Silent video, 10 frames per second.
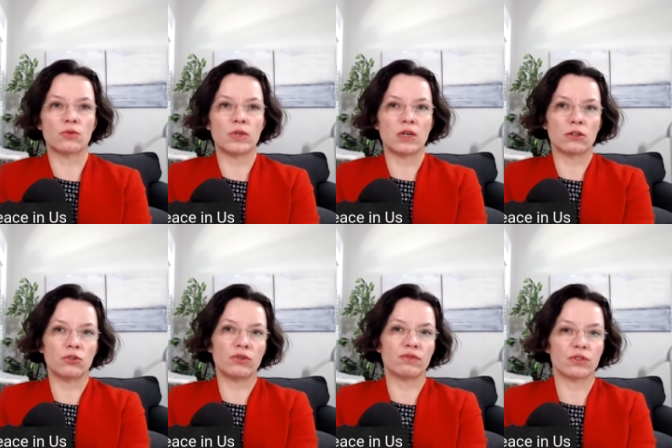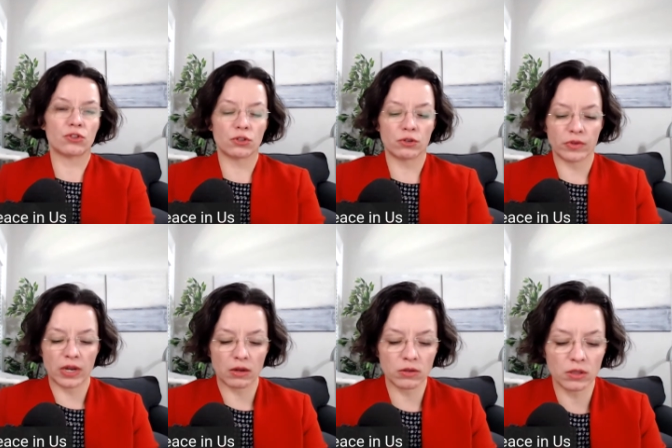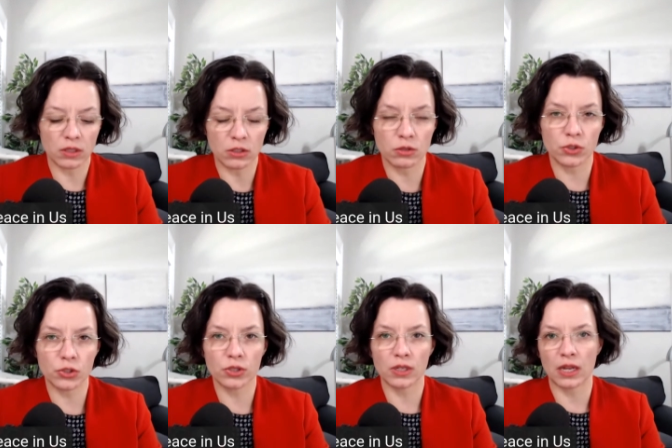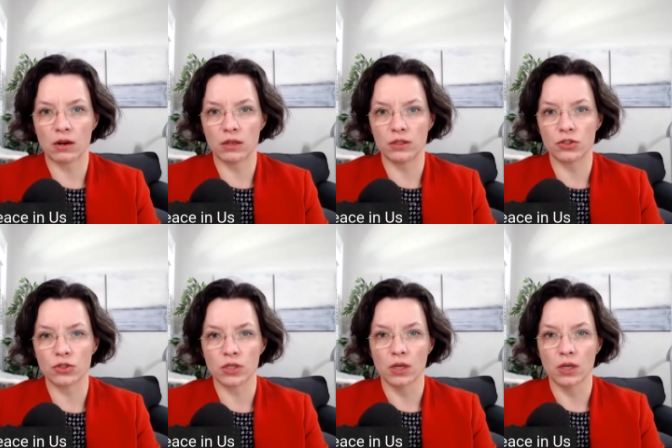We are doing fraternal counseling. So we shouldn't let others